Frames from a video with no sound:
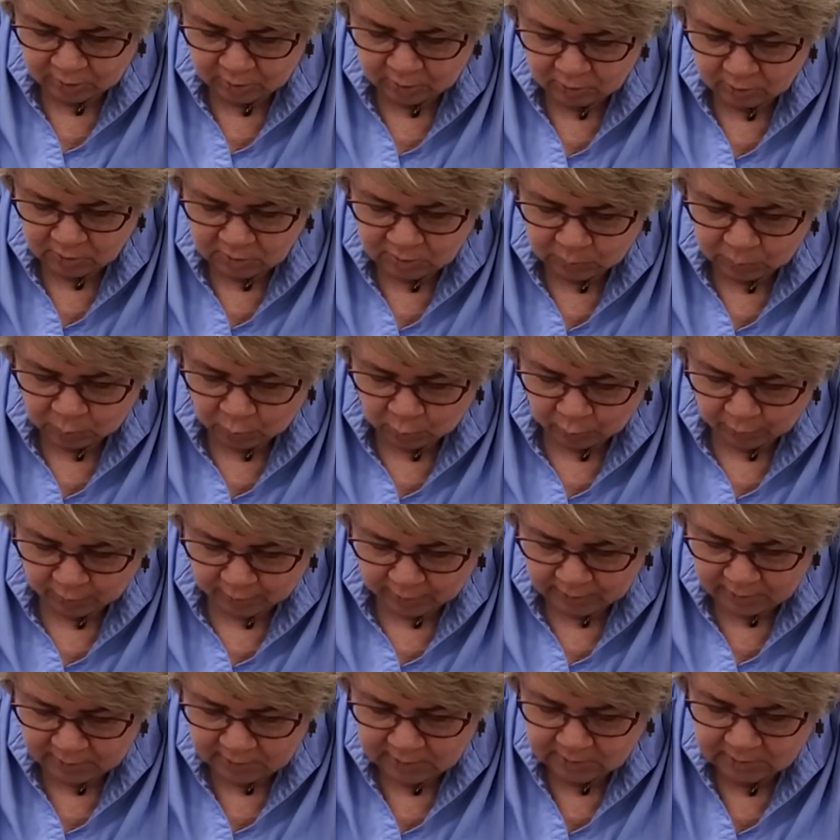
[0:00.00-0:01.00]
those
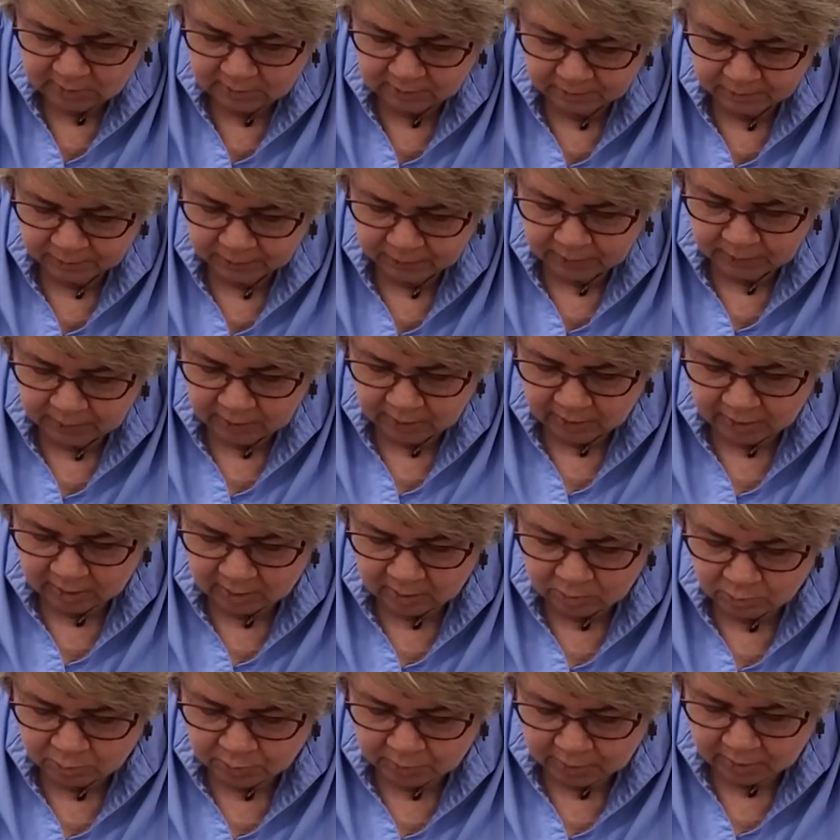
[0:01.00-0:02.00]
points, and
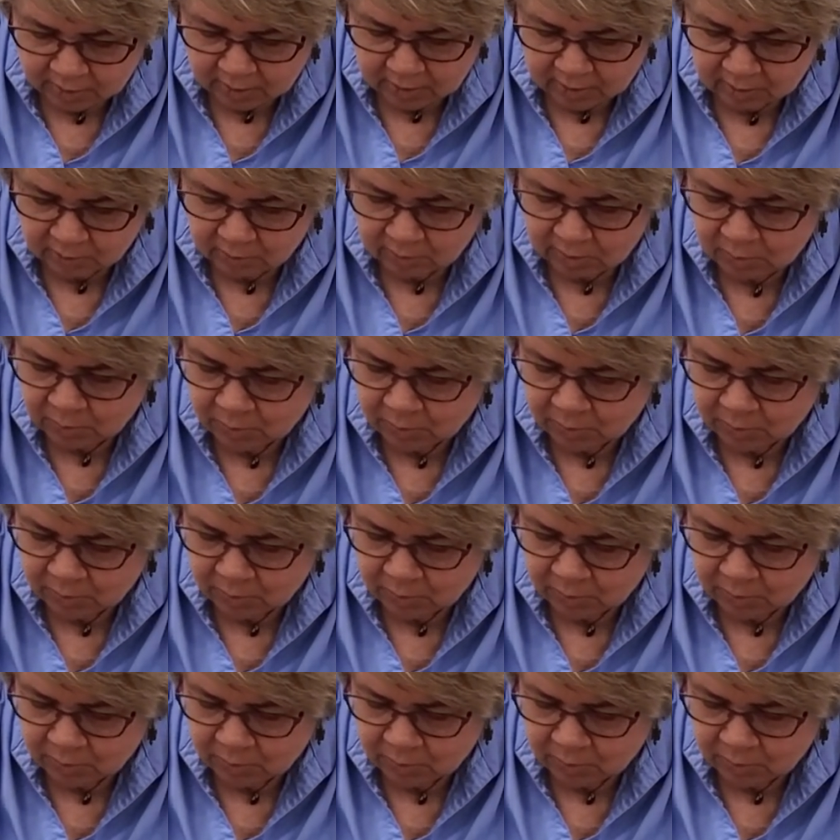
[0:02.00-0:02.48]
I'm bending my